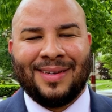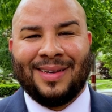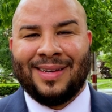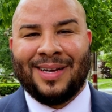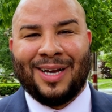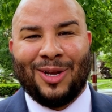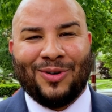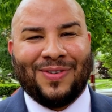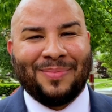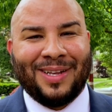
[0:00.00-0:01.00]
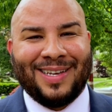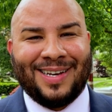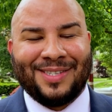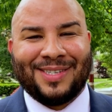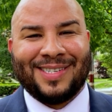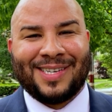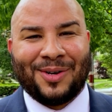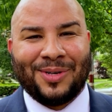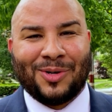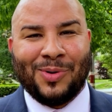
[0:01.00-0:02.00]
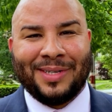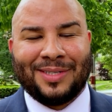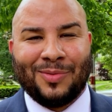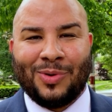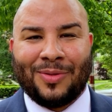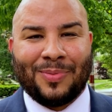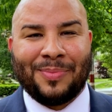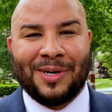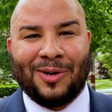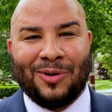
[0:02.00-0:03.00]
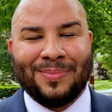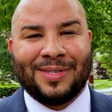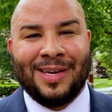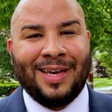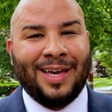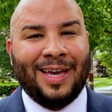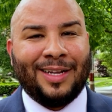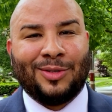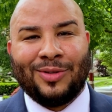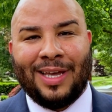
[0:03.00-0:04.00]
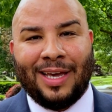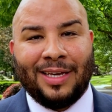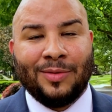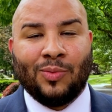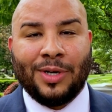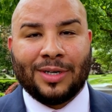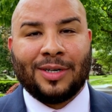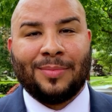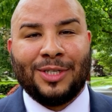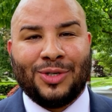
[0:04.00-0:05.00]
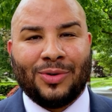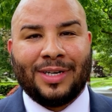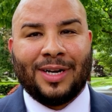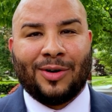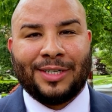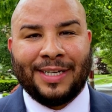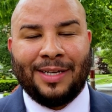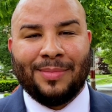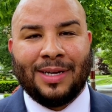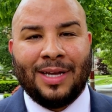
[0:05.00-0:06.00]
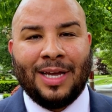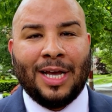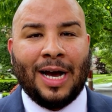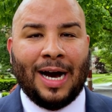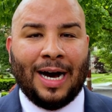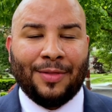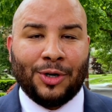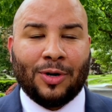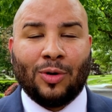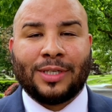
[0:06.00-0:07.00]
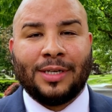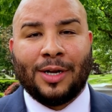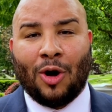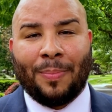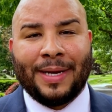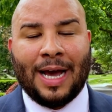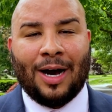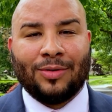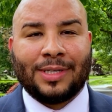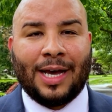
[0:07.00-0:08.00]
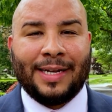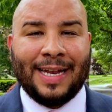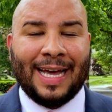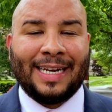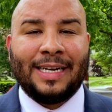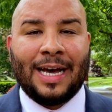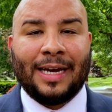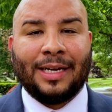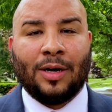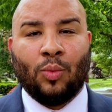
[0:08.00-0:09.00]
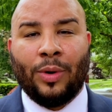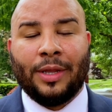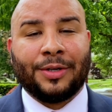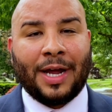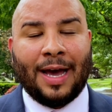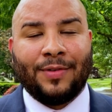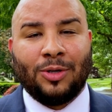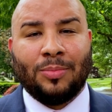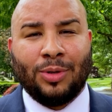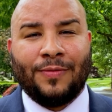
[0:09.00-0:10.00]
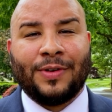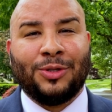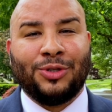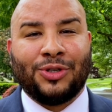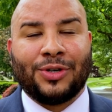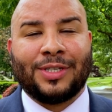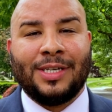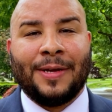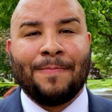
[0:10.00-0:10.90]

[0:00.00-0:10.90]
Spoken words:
Hello familia, this is Hanoi Quint with Premier Homes, and today we are going to be joining our team. They're hosting an open house at 99 Willard Avenue in Bloomfield, New Jersey.